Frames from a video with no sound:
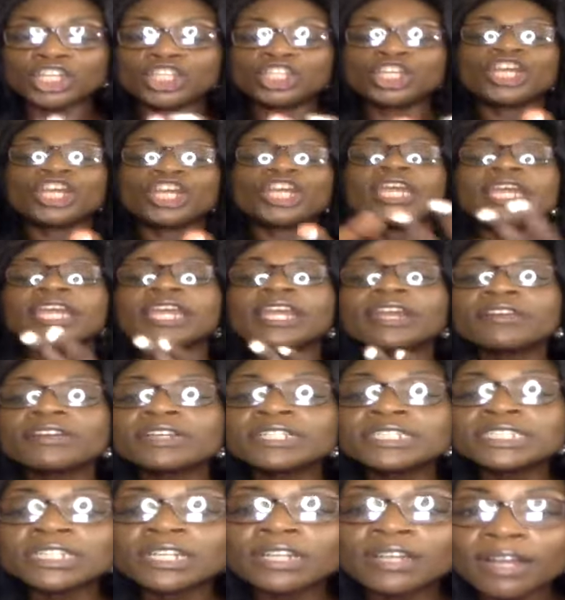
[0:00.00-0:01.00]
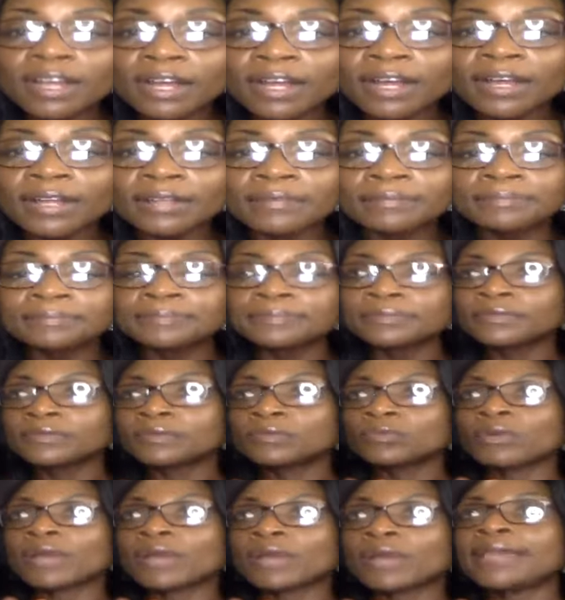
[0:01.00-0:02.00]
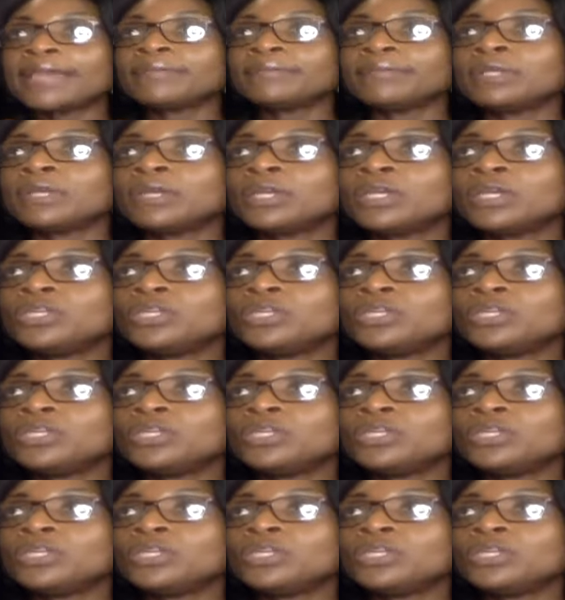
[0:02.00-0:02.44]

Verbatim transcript: Your hair is your God, right?